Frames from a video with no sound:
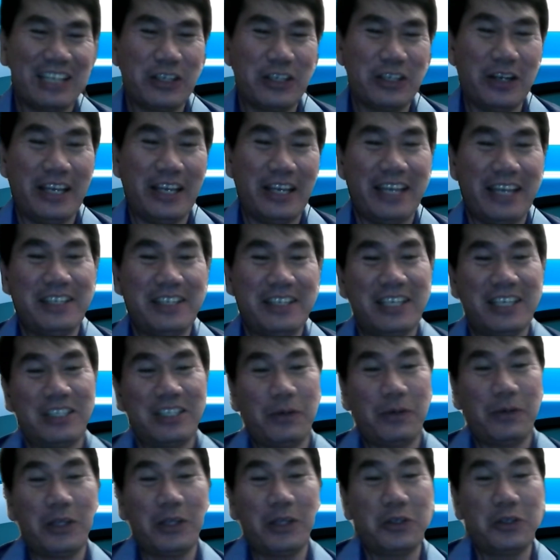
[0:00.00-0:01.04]
I just
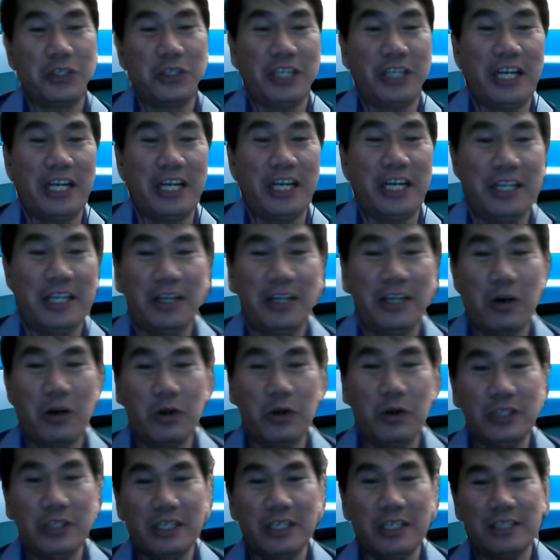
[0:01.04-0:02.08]
want to share the
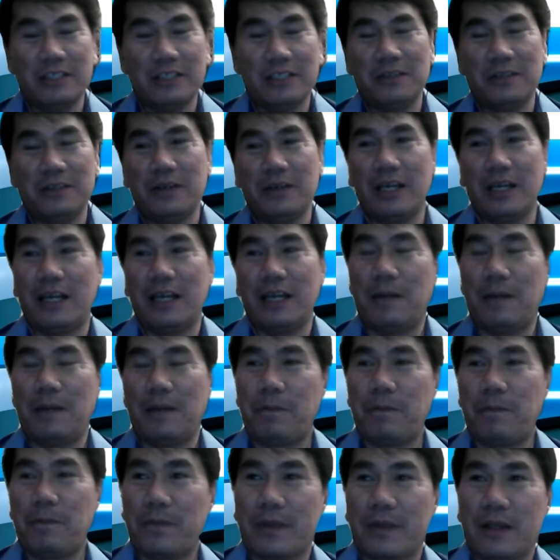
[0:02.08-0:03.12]
audience. No, I
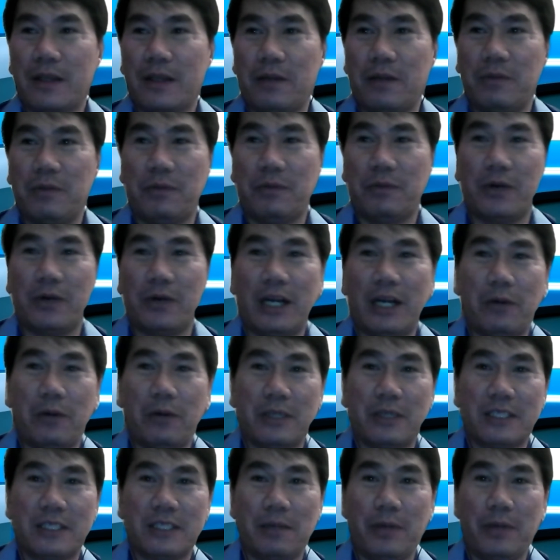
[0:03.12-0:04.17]
am before I was
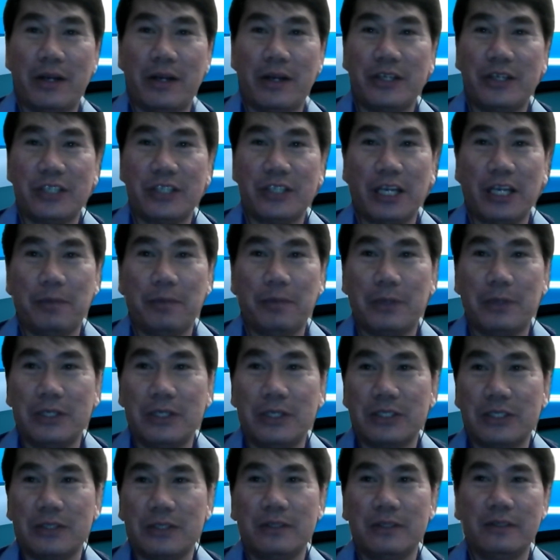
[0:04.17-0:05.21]
a very shy
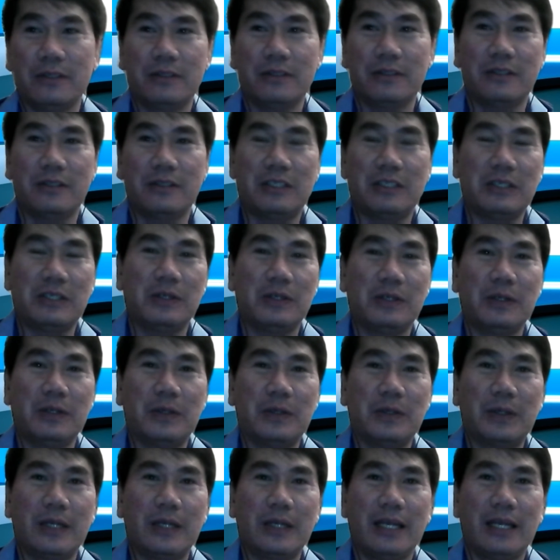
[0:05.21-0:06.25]
person.
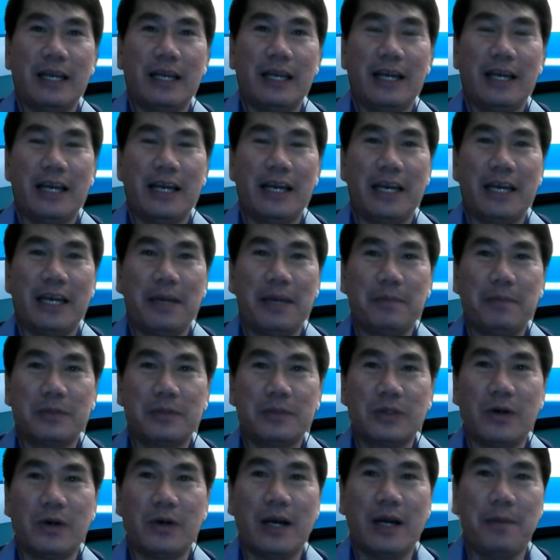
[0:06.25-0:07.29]
So I'm
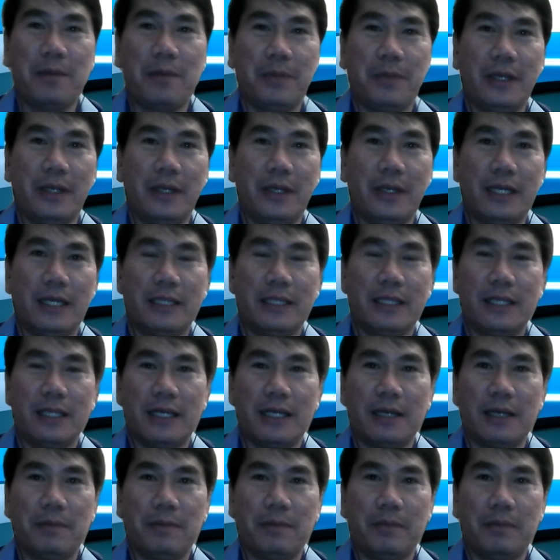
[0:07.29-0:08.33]
so happy that
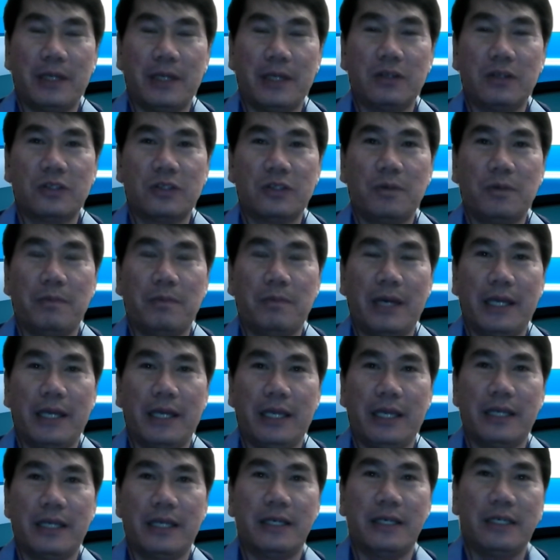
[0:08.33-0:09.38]
because of my
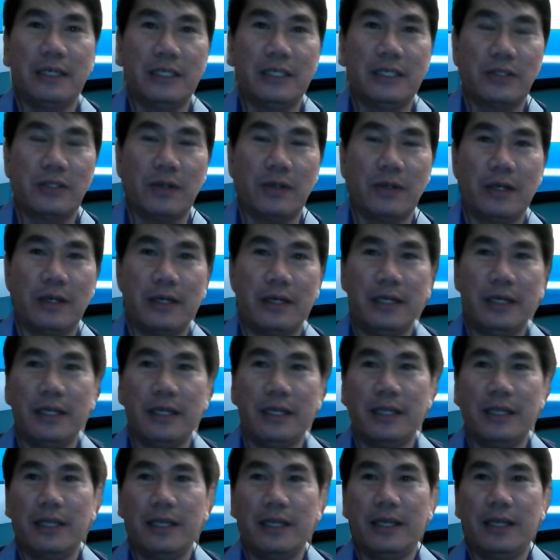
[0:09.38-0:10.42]
eagerness to learn,
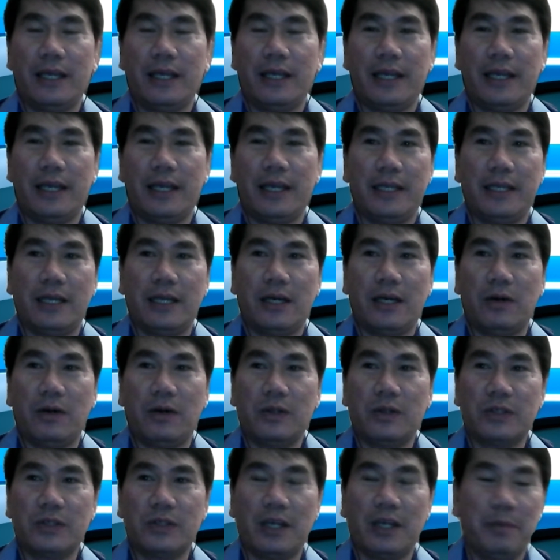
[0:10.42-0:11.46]
and
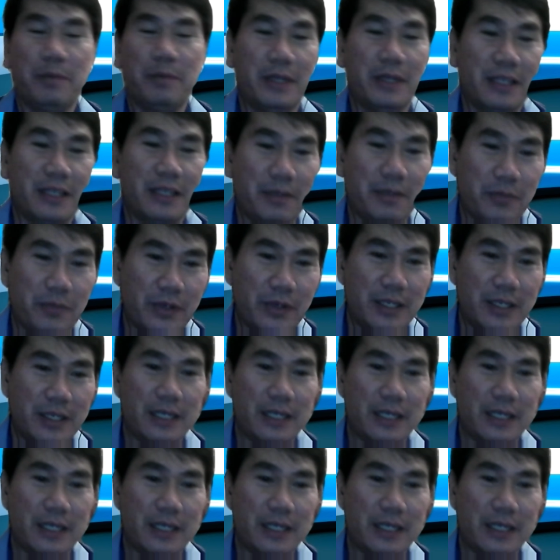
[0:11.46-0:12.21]
also I met up with